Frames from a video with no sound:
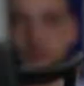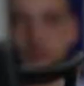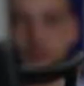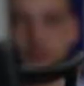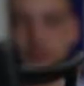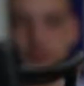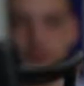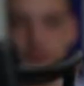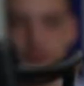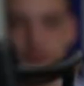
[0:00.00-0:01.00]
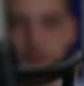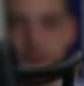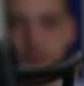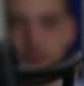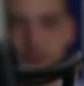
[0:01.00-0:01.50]

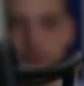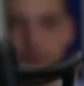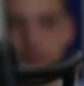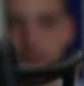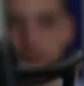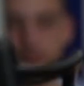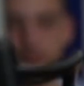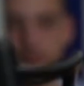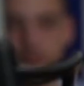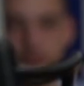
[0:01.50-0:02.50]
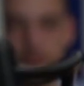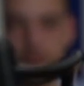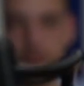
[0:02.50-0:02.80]
No words are spoken by the person on screen.